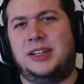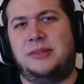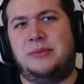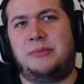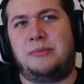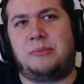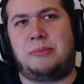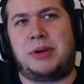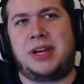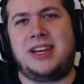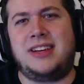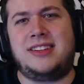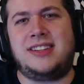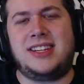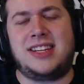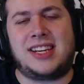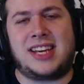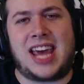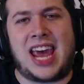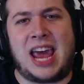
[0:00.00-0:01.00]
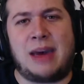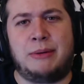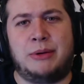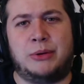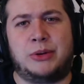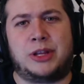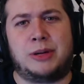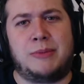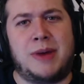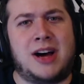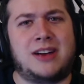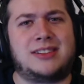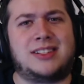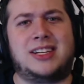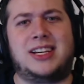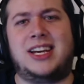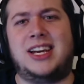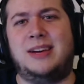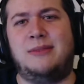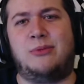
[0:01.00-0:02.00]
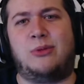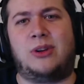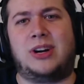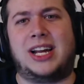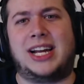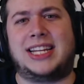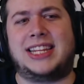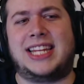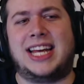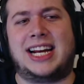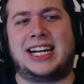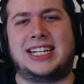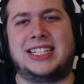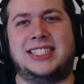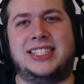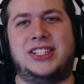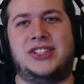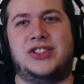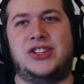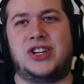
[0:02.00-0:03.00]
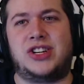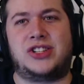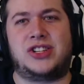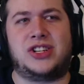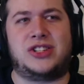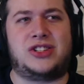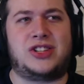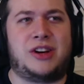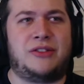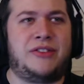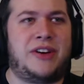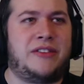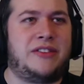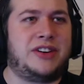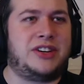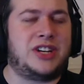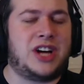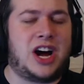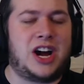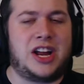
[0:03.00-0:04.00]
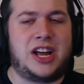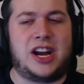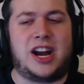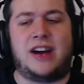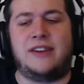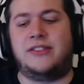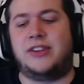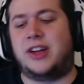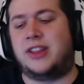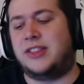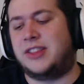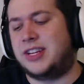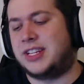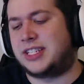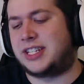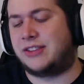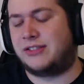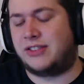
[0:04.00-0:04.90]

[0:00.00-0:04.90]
PC gaming with the mouse and keyboard like that, because it's just, I've never done it, I've done this, I've done